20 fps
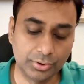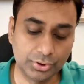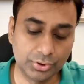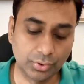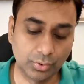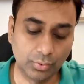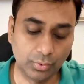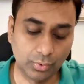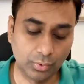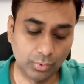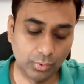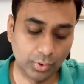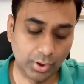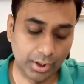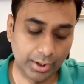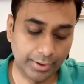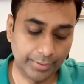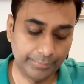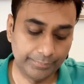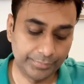So
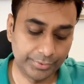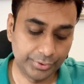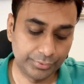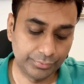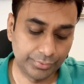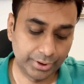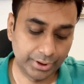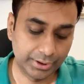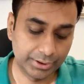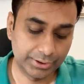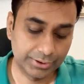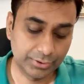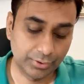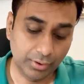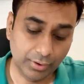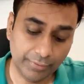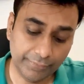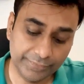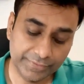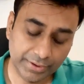you can
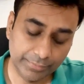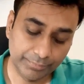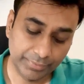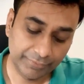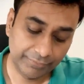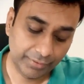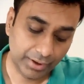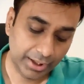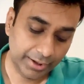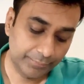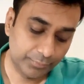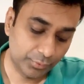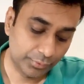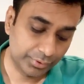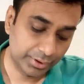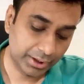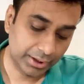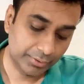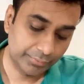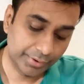sort of simplify
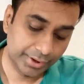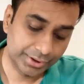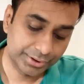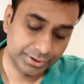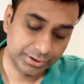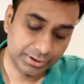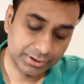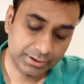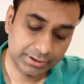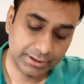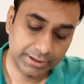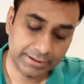both the equations.